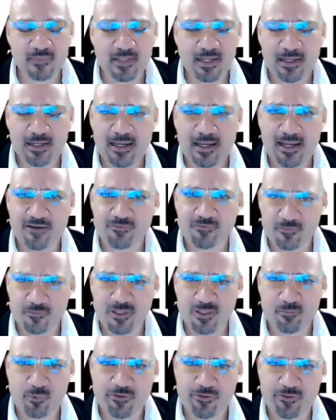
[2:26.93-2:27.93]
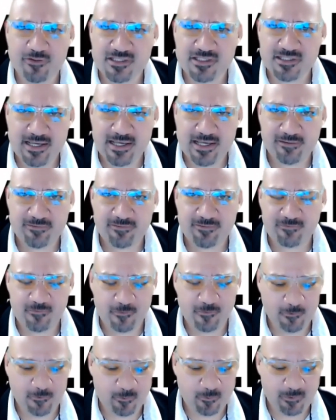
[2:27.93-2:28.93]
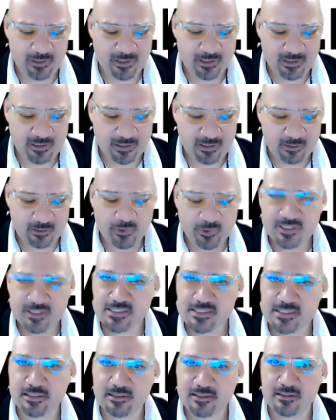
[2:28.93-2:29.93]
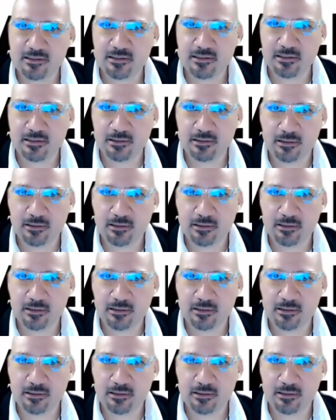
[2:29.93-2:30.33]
after my brother's death, though, we decided